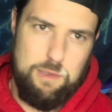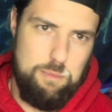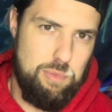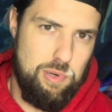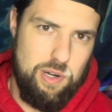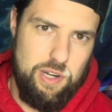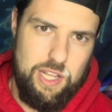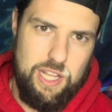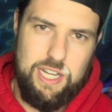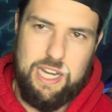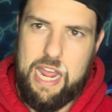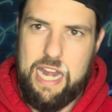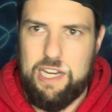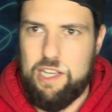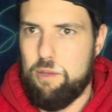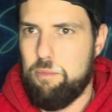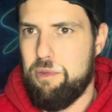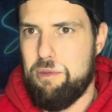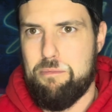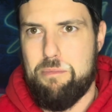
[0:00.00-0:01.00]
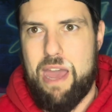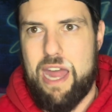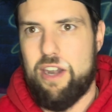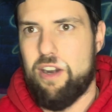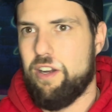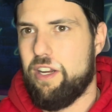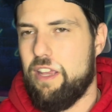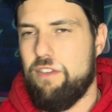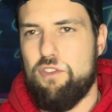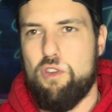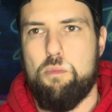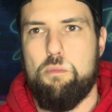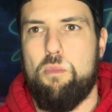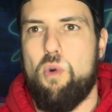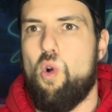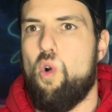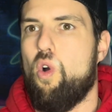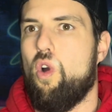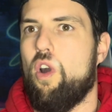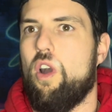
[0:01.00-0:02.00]
put in, and he'll be better, give you
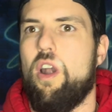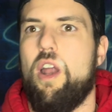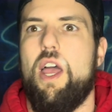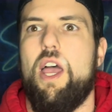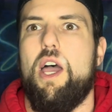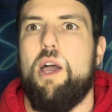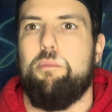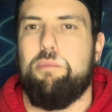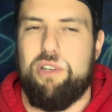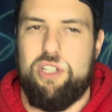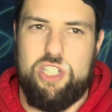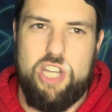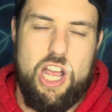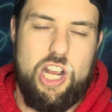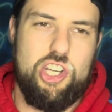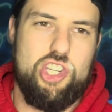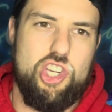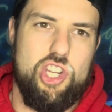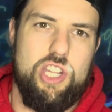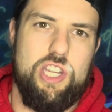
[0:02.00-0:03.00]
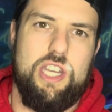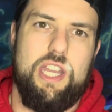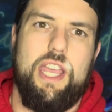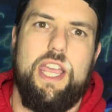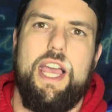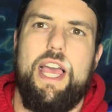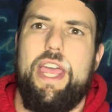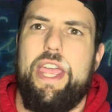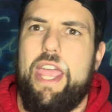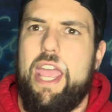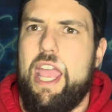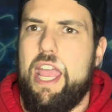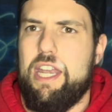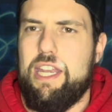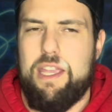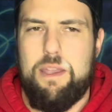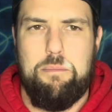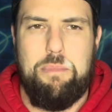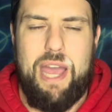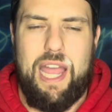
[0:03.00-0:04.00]
more production and
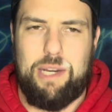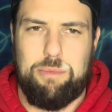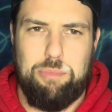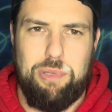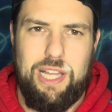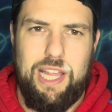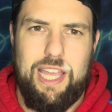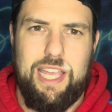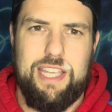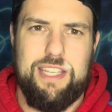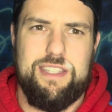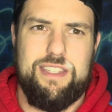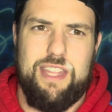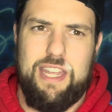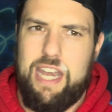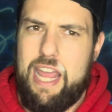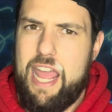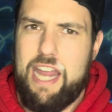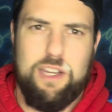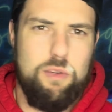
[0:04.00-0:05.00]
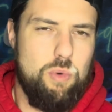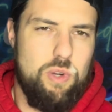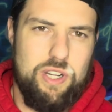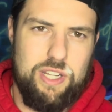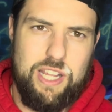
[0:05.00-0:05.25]
impact plays than anyone